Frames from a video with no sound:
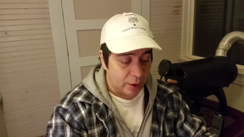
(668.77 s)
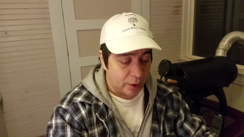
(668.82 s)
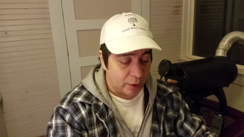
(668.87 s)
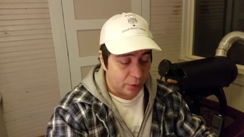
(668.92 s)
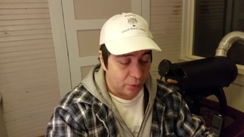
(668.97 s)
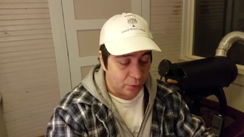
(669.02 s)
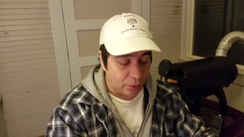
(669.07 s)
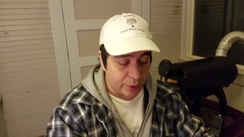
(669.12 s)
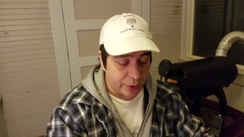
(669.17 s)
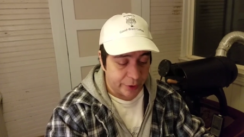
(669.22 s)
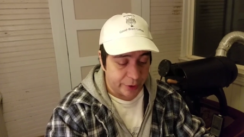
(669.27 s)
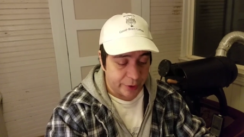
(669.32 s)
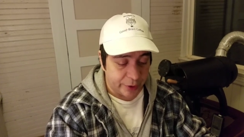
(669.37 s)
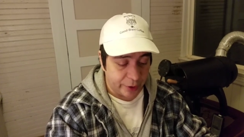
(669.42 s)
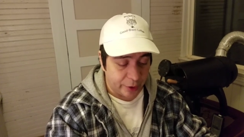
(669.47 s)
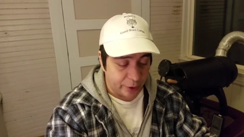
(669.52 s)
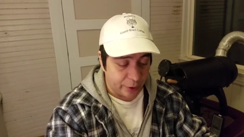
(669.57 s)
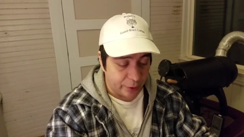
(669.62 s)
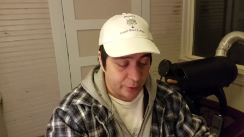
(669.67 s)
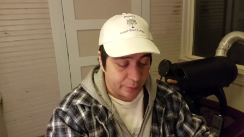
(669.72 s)
when
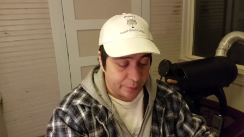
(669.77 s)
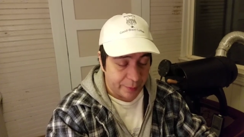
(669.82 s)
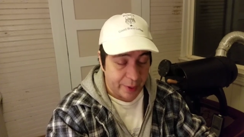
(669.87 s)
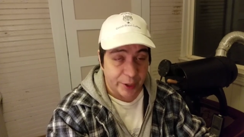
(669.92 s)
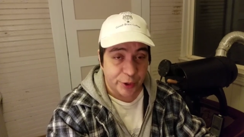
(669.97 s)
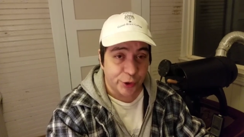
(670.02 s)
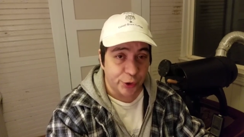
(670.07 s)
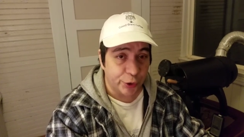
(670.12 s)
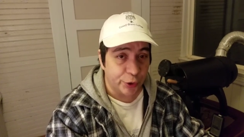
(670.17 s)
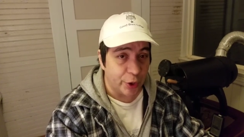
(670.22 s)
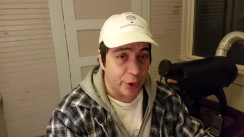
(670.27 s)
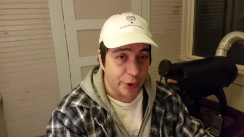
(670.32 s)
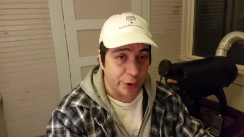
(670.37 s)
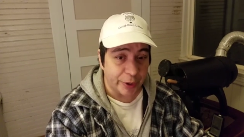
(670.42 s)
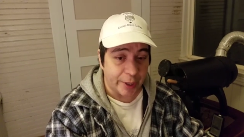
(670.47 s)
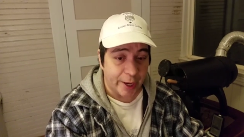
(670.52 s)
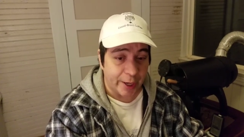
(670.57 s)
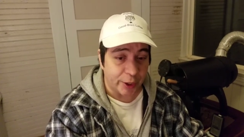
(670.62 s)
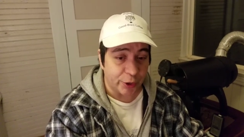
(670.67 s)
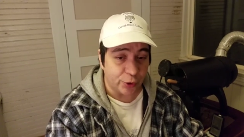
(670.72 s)
they're measured
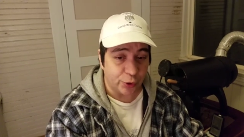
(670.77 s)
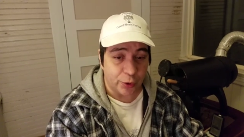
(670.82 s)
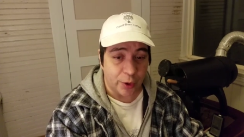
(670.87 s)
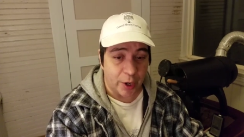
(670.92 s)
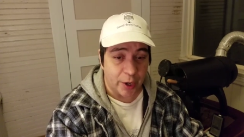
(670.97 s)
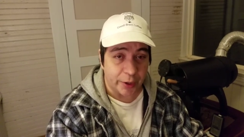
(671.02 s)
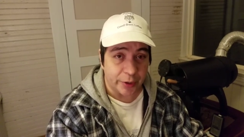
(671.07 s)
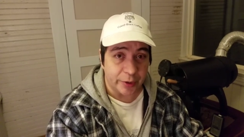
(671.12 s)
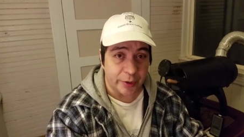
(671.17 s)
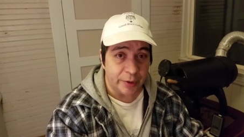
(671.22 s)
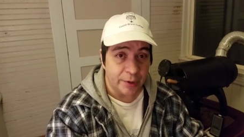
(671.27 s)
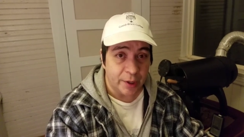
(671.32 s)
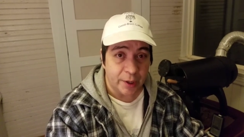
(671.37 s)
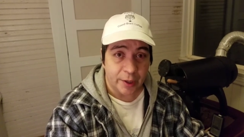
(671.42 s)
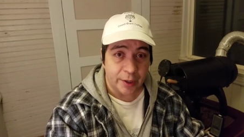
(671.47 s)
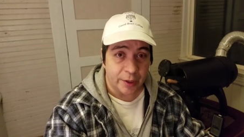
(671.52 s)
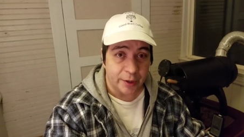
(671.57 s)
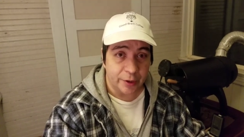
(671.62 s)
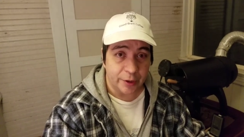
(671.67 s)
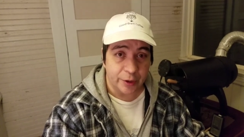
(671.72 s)
on Agtron,
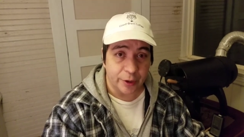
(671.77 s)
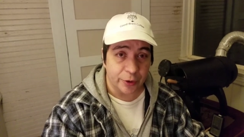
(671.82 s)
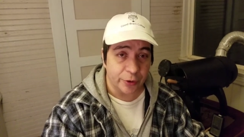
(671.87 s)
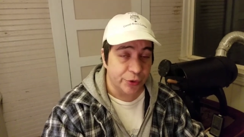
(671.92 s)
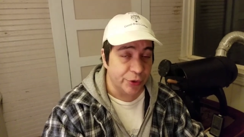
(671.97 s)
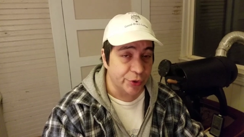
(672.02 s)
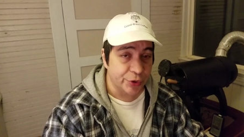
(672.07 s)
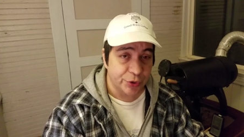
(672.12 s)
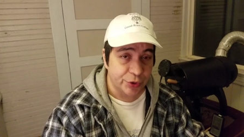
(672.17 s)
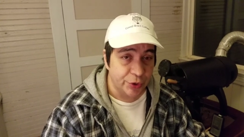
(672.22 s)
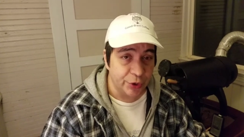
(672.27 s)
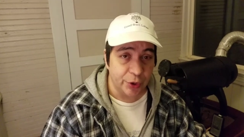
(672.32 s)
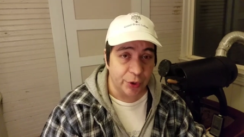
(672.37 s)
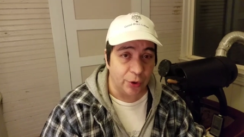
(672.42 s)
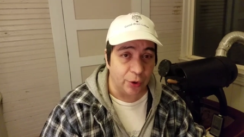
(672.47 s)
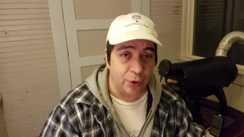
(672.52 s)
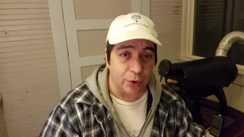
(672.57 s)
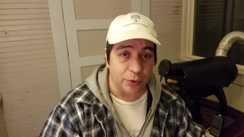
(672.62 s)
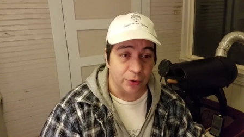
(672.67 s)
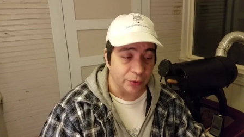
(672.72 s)
they're
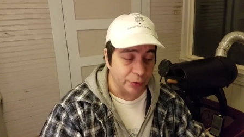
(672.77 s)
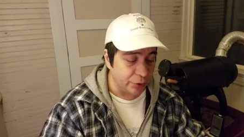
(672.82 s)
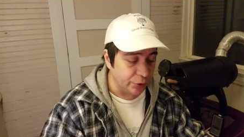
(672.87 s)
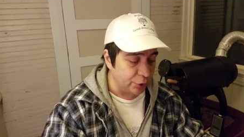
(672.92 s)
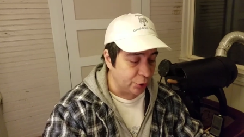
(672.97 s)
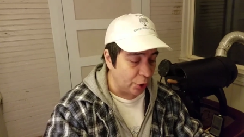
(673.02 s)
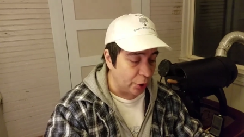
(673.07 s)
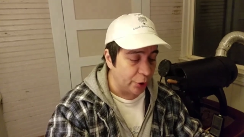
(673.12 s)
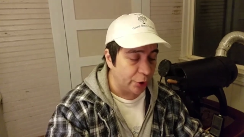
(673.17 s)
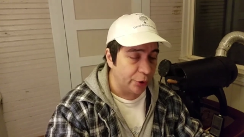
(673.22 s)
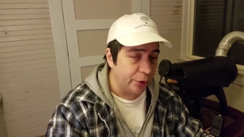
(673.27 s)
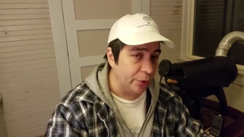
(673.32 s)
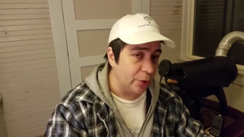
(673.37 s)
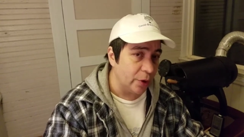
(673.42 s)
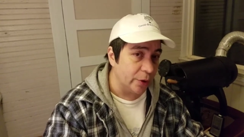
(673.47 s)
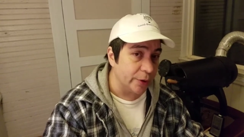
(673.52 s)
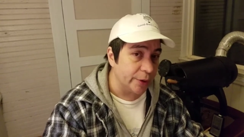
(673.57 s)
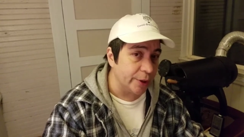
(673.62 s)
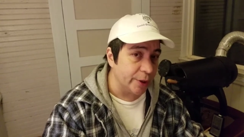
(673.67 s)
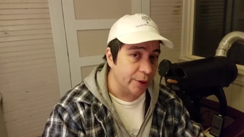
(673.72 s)
still darker
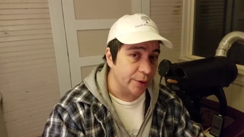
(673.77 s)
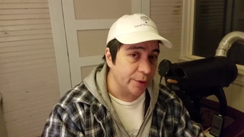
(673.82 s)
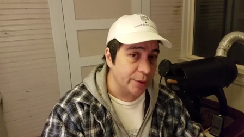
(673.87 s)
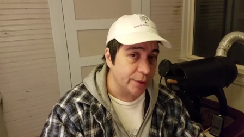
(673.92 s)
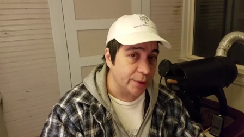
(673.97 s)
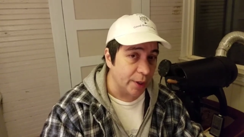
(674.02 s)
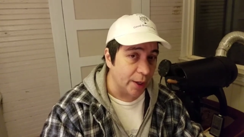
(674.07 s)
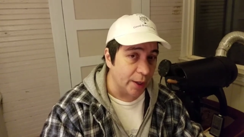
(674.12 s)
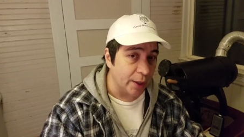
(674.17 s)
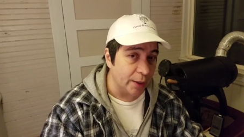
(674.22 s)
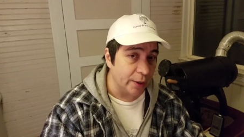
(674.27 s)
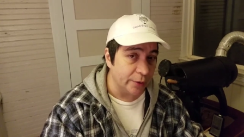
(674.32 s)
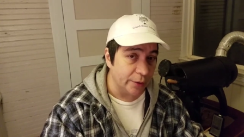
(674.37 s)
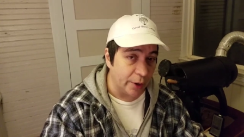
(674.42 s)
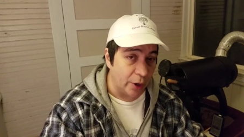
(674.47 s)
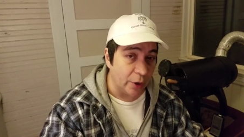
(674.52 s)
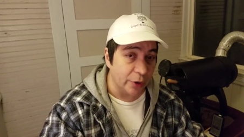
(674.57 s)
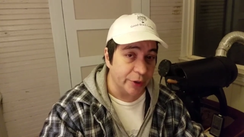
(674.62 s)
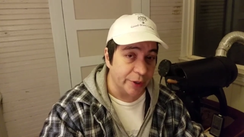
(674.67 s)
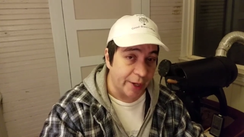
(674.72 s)
on the inside,
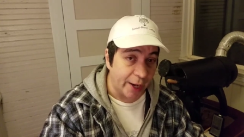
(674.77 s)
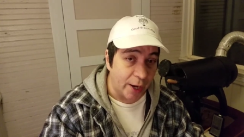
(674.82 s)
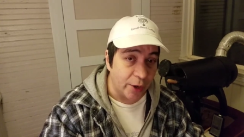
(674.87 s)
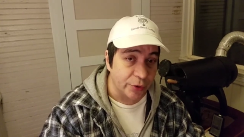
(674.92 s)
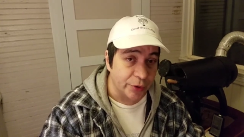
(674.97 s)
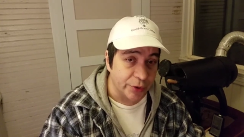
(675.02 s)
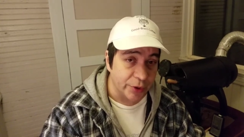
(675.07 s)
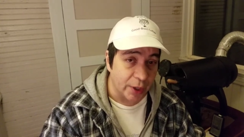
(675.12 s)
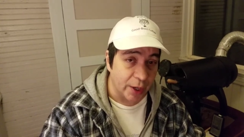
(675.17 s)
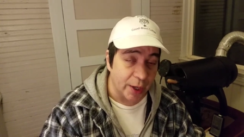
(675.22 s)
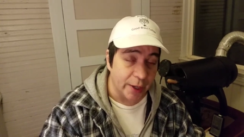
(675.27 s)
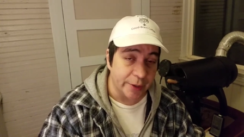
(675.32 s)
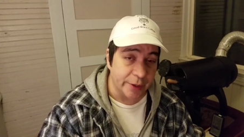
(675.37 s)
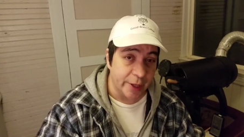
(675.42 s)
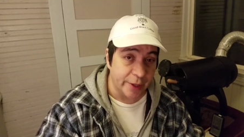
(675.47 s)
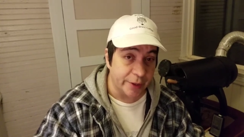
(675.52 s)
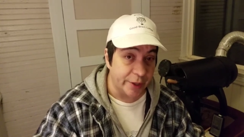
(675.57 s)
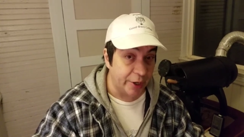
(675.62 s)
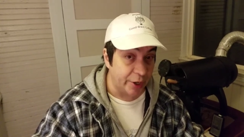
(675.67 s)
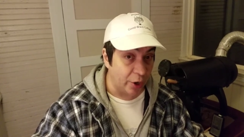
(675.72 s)
on the outside
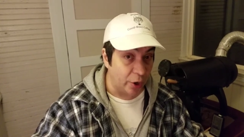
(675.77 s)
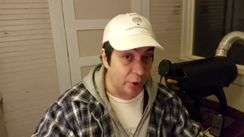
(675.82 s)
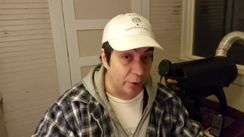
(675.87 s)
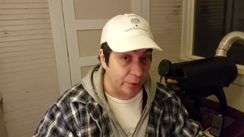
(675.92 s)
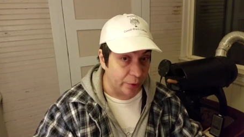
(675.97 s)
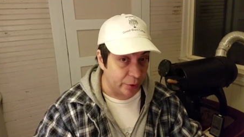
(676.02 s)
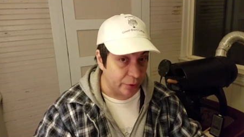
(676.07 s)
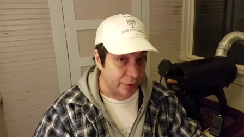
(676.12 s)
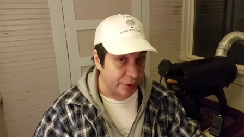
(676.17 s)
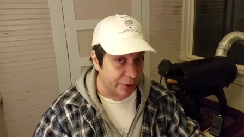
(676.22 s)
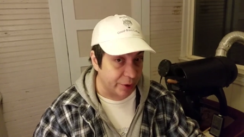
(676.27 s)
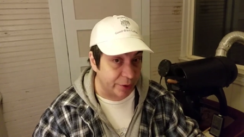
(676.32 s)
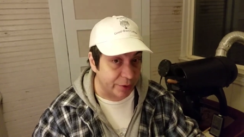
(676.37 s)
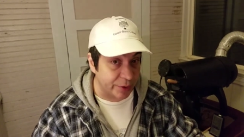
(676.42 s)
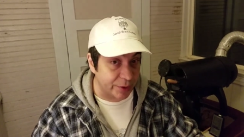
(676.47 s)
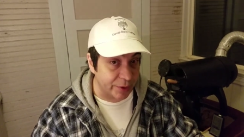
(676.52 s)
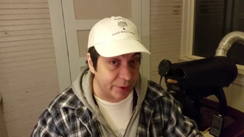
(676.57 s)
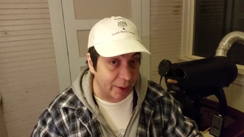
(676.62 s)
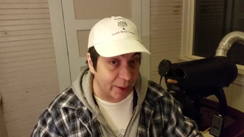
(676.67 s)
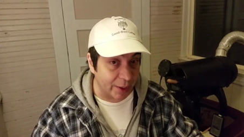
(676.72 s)
than they are on the
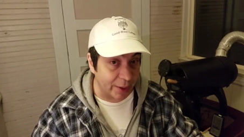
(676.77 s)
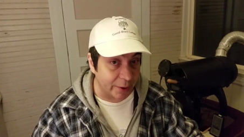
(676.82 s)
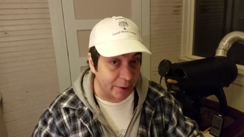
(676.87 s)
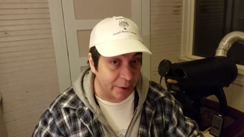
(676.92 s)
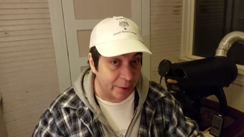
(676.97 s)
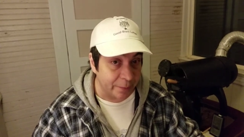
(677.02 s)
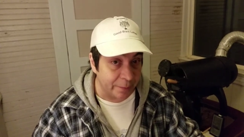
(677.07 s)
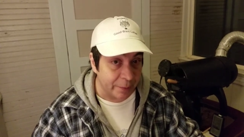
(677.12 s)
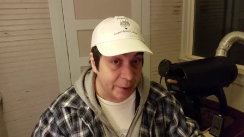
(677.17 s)
inside.